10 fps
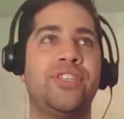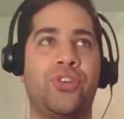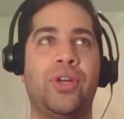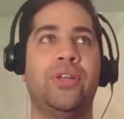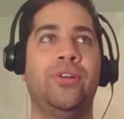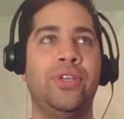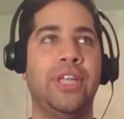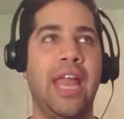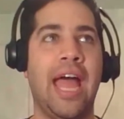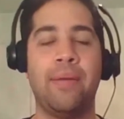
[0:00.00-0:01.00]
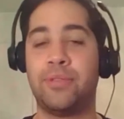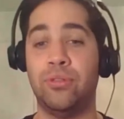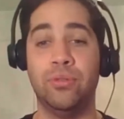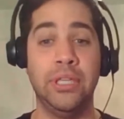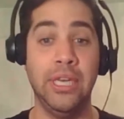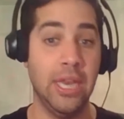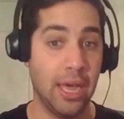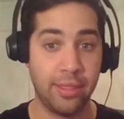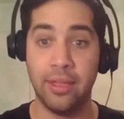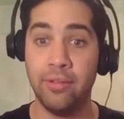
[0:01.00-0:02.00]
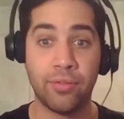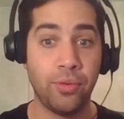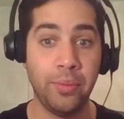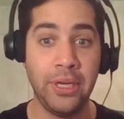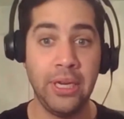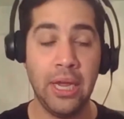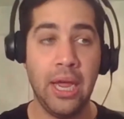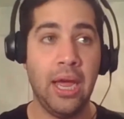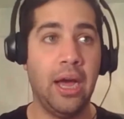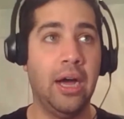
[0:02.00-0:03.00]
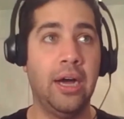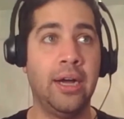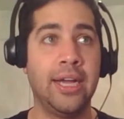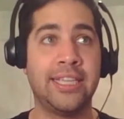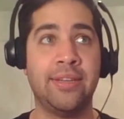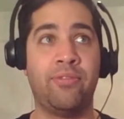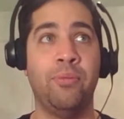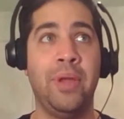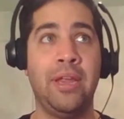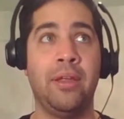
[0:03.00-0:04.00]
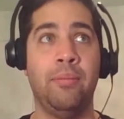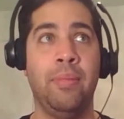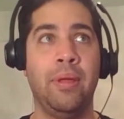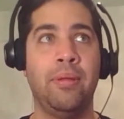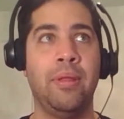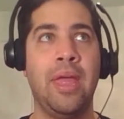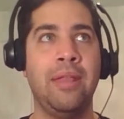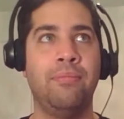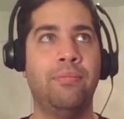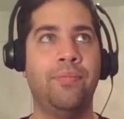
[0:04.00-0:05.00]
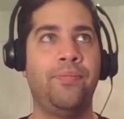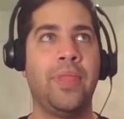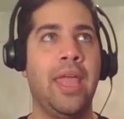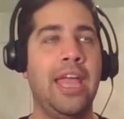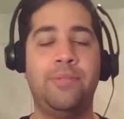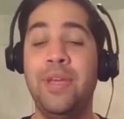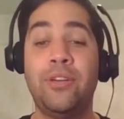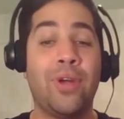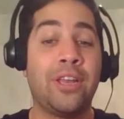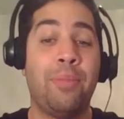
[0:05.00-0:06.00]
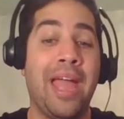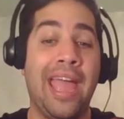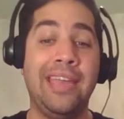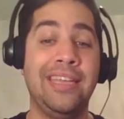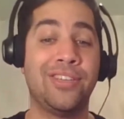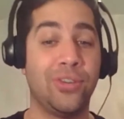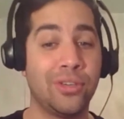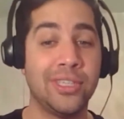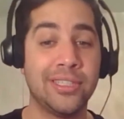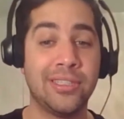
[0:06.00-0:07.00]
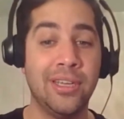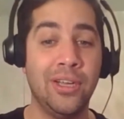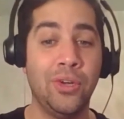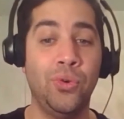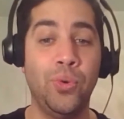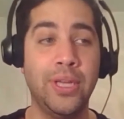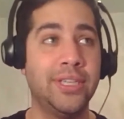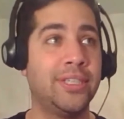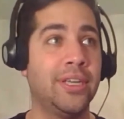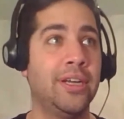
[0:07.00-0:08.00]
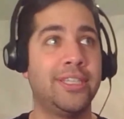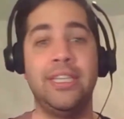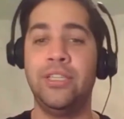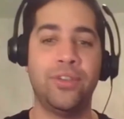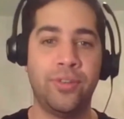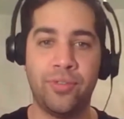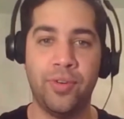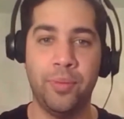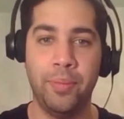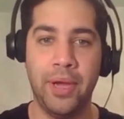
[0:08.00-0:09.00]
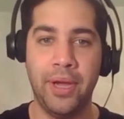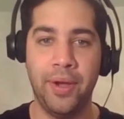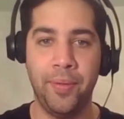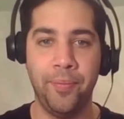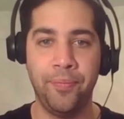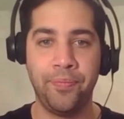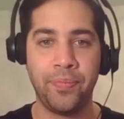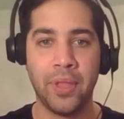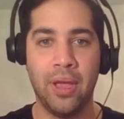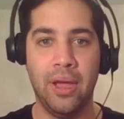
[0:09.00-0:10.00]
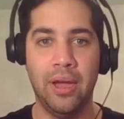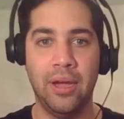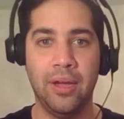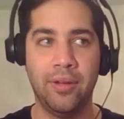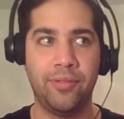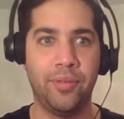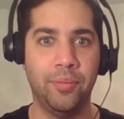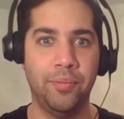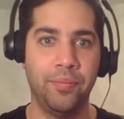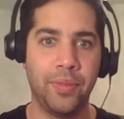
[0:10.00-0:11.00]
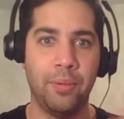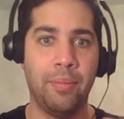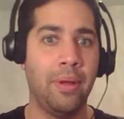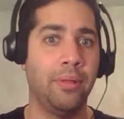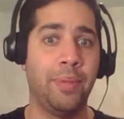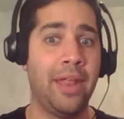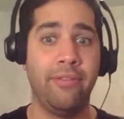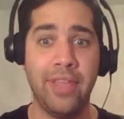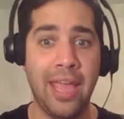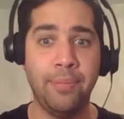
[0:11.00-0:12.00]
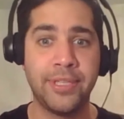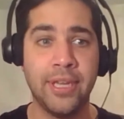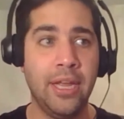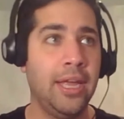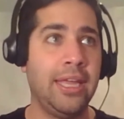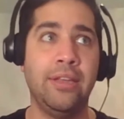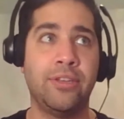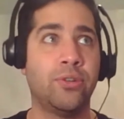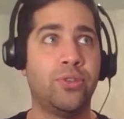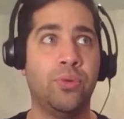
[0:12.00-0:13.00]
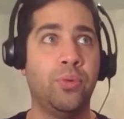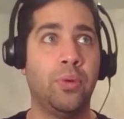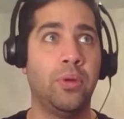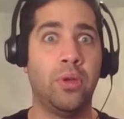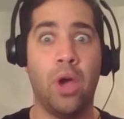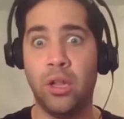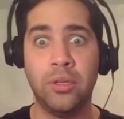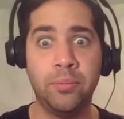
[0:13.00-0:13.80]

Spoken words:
trailer did absolutely nothing for me, except for me. It's being directed by Andy Serkis, who is Caesar from the Planet of the Apes. He's also Gollum.